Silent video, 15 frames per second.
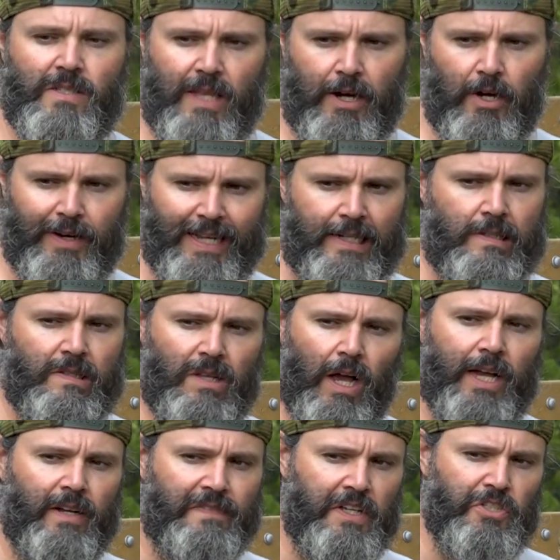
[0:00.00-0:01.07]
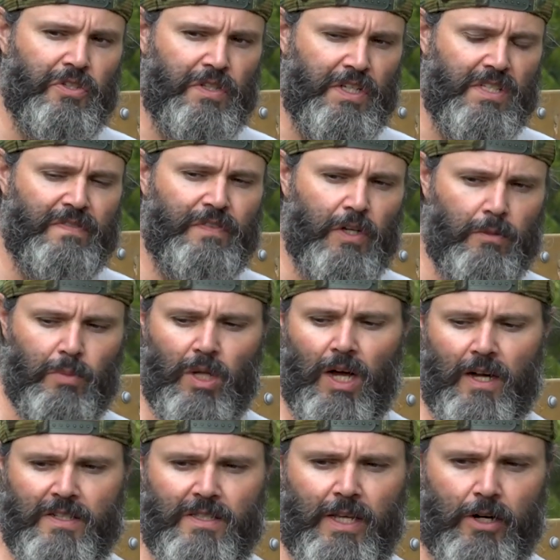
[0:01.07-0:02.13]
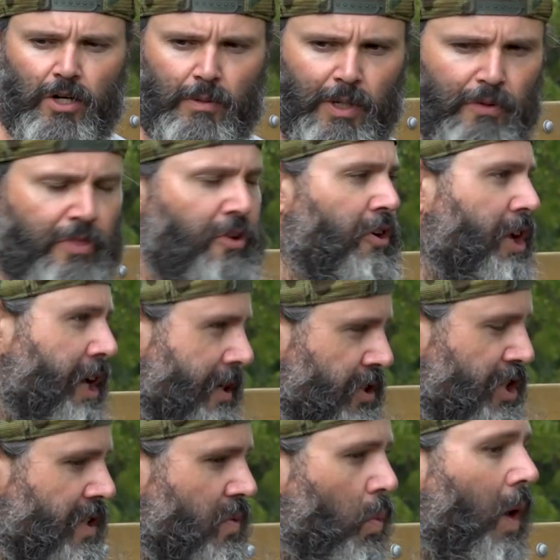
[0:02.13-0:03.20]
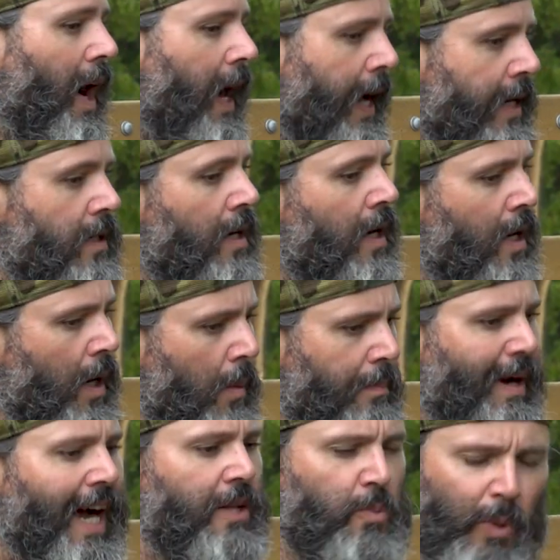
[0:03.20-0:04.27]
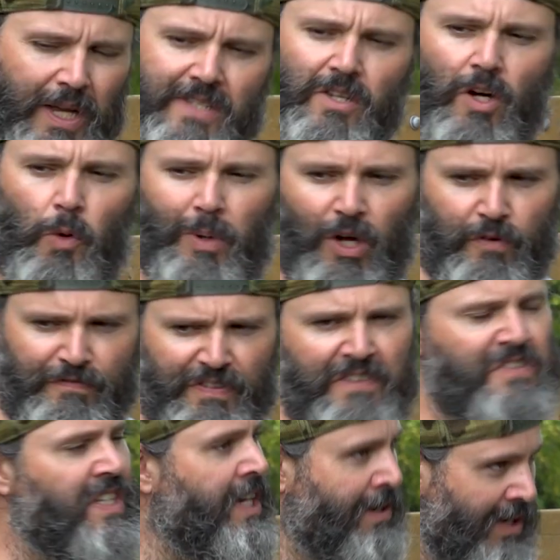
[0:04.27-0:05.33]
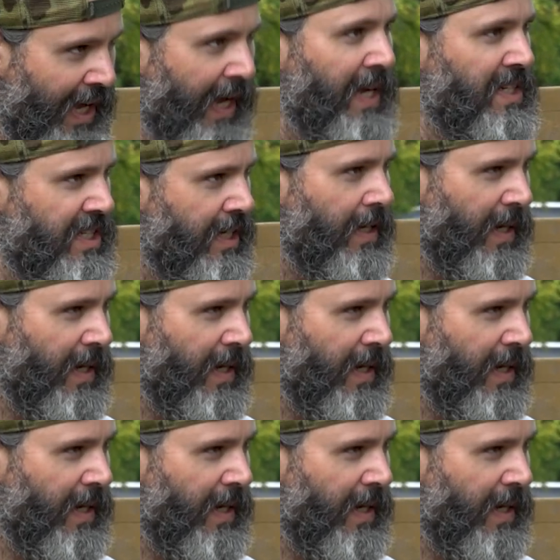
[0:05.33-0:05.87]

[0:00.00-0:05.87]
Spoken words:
that are inside of each of these field blocks that are about 30 inches wide. Pathways are about 15 to 18